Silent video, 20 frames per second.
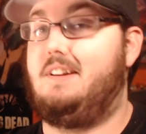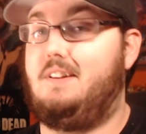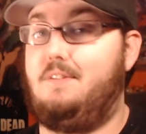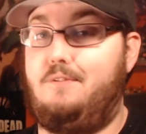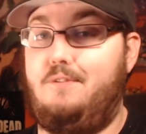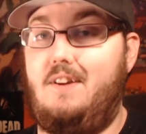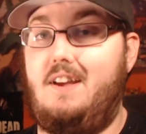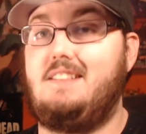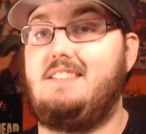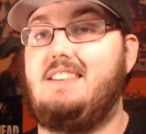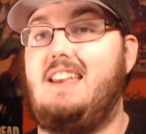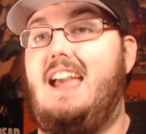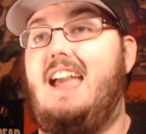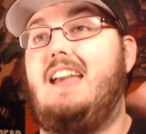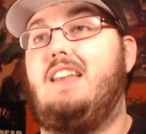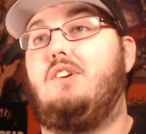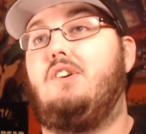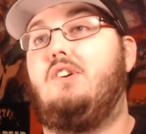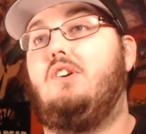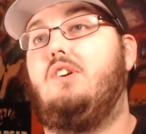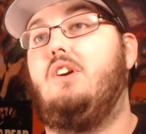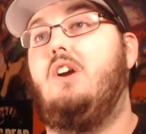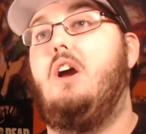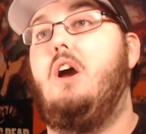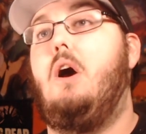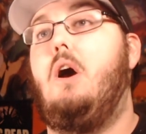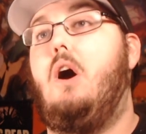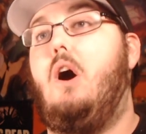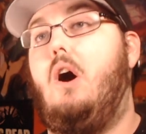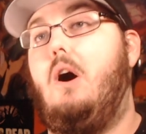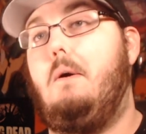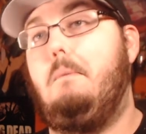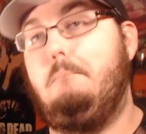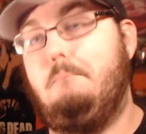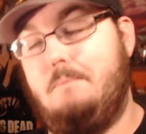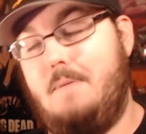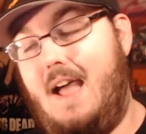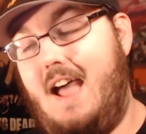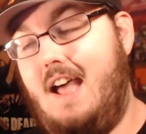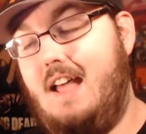the defense. And her
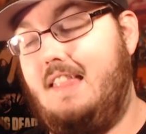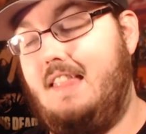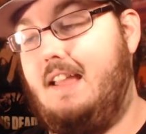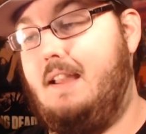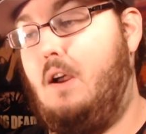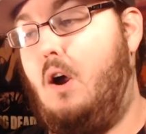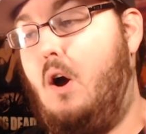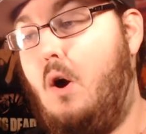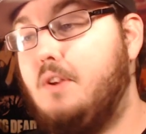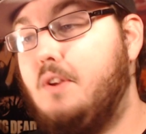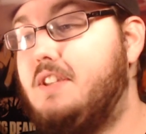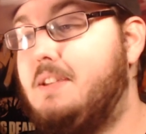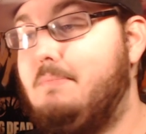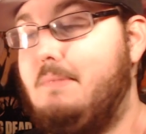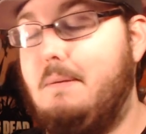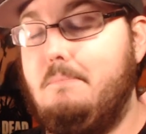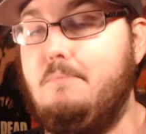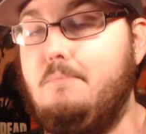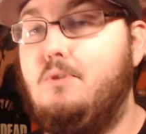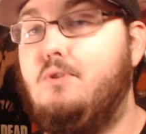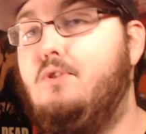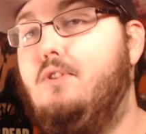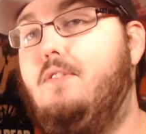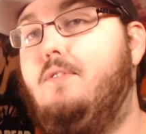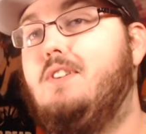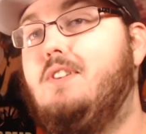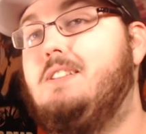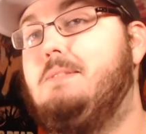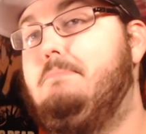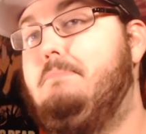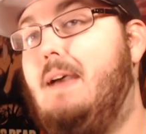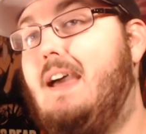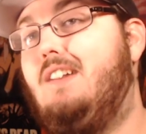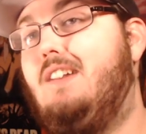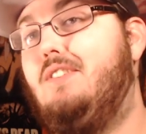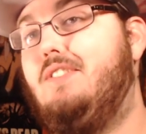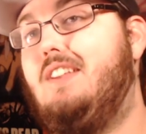ultimate move was better